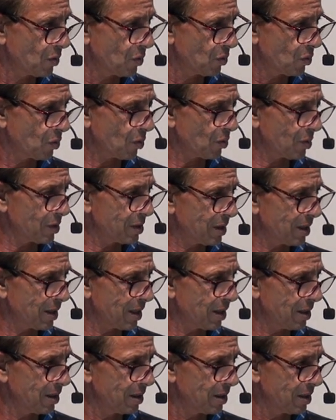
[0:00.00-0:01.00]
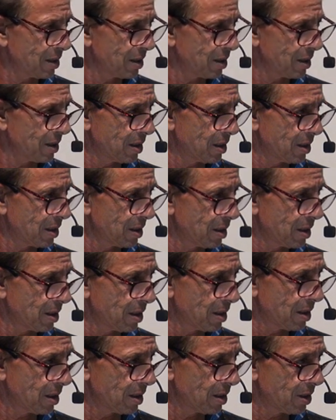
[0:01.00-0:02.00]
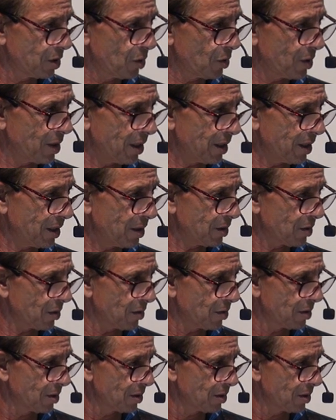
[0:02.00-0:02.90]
What was it again? New Guinea?